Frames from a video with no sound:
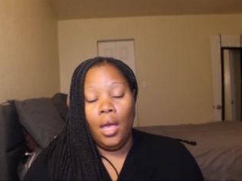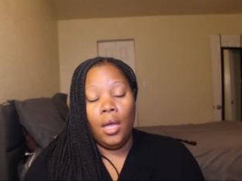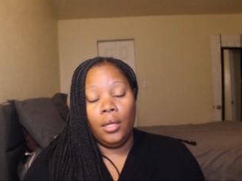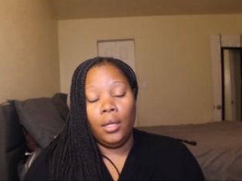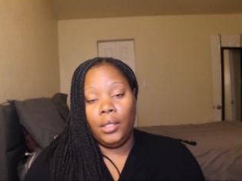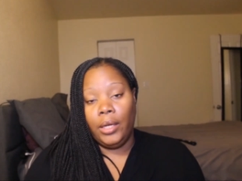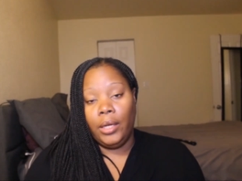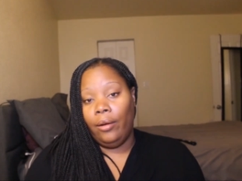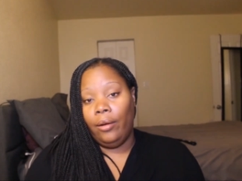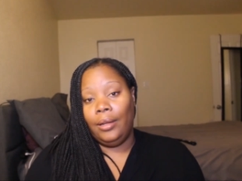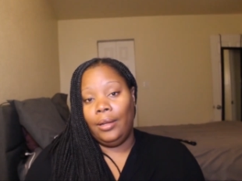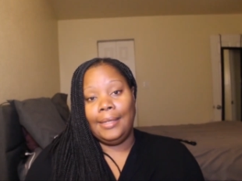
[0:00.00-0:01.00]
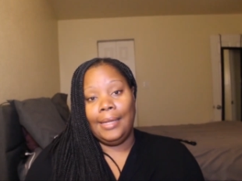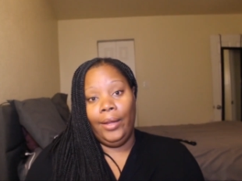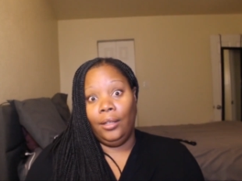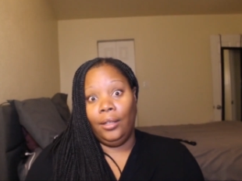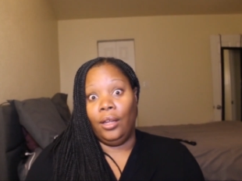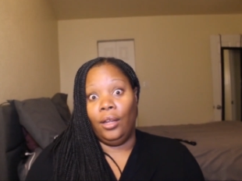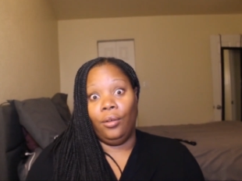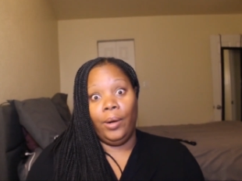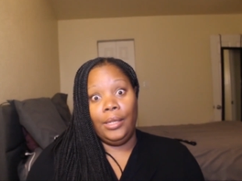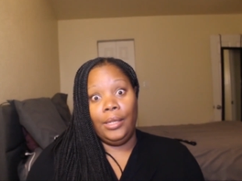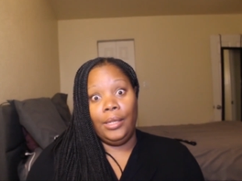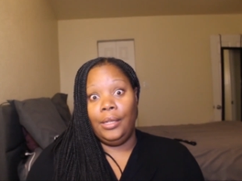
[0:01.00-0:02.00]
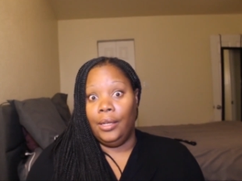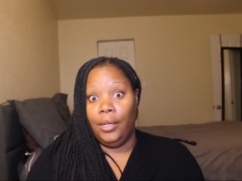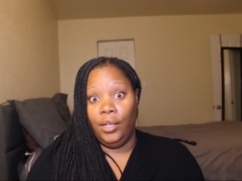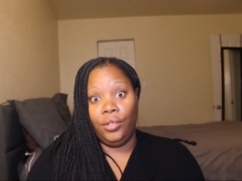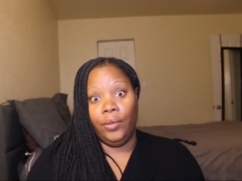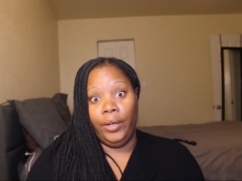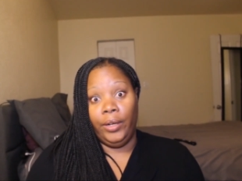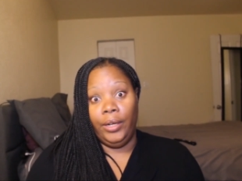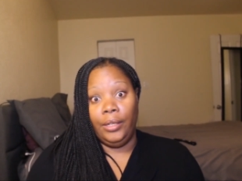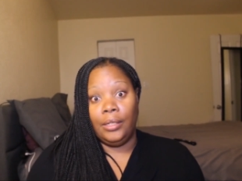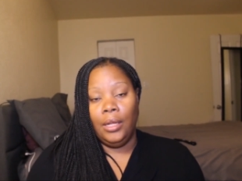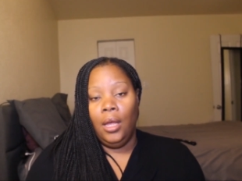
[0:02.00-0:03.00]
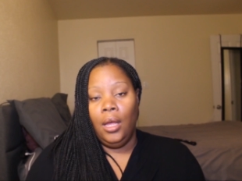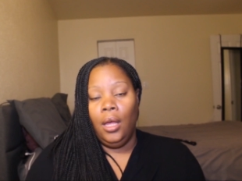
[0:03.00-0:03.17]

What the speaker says: Charity is out here looking crazy in these streets.